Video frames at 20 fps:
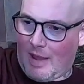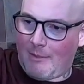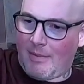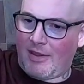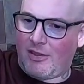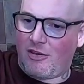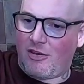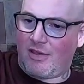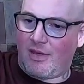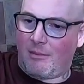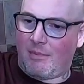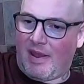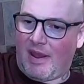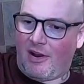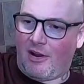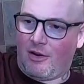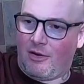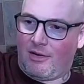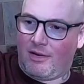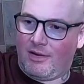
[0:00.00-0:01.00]
I bet you the
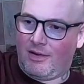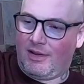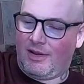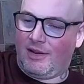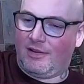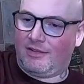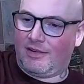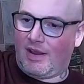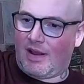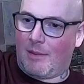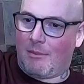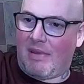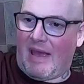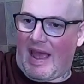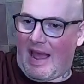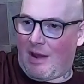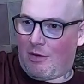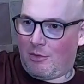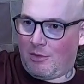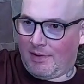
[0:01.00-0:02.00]
pair is like a
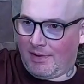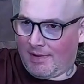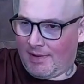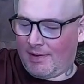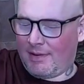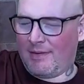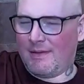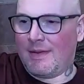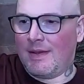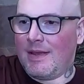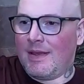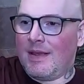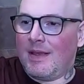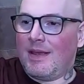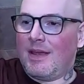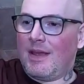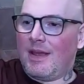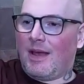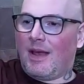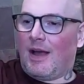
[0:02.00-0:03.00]
pound.
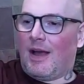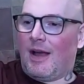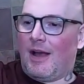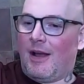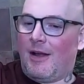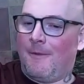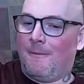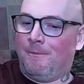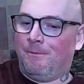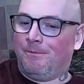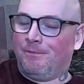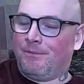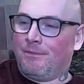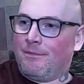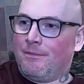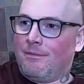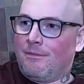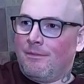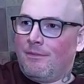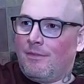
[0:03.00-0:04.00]

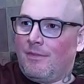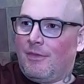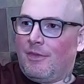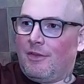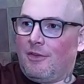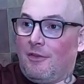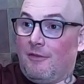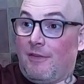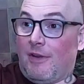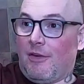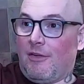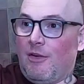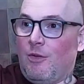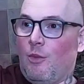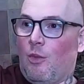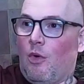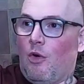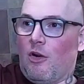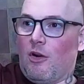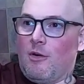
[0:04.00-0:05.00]
They're
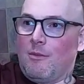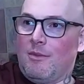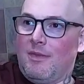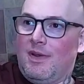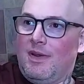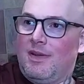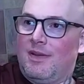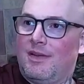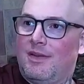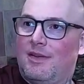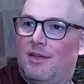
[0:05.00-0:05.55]
very warm,